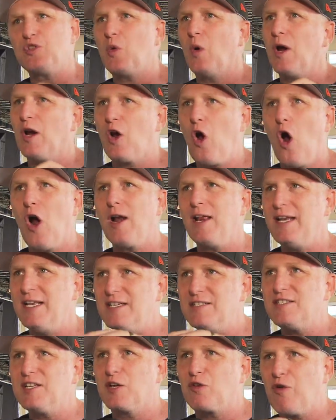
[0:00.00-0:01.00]
Square Garden
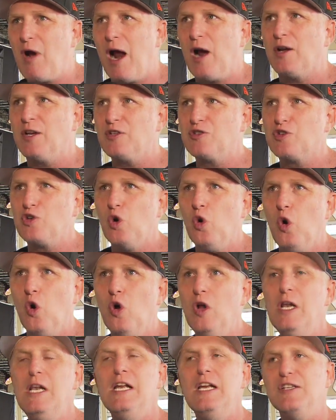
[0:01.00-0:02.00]
is the crowning
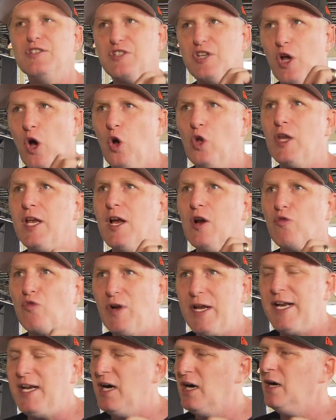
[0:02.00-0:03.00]
jewel. It's the only
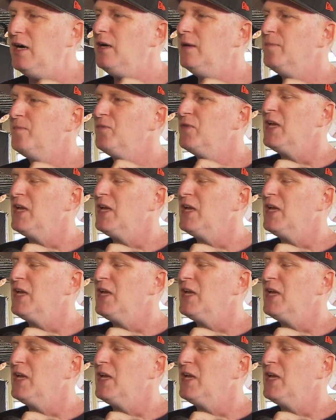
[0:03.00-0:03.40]
arena